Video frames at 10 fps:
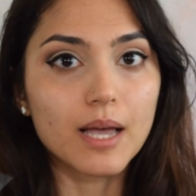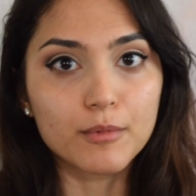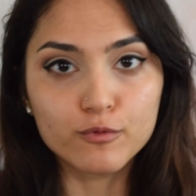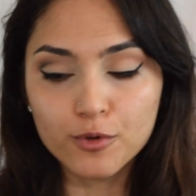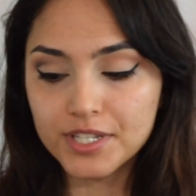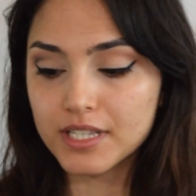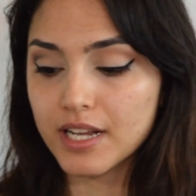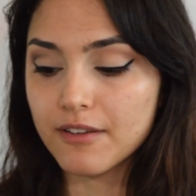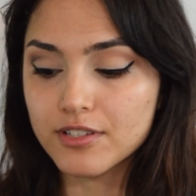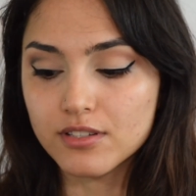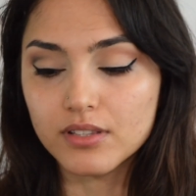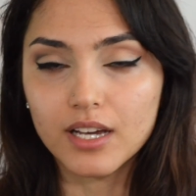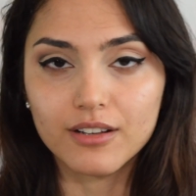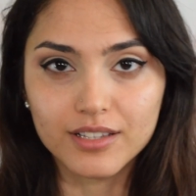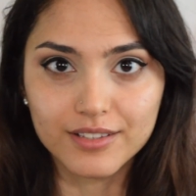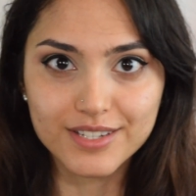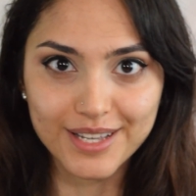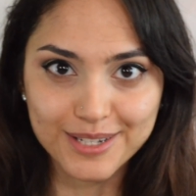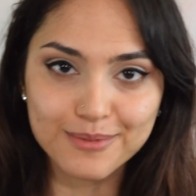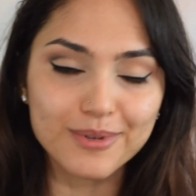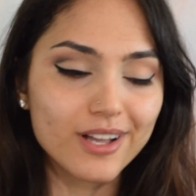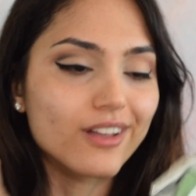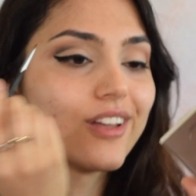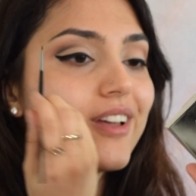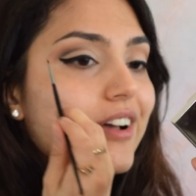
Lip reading: I'm of course going to have to do that on the other side as well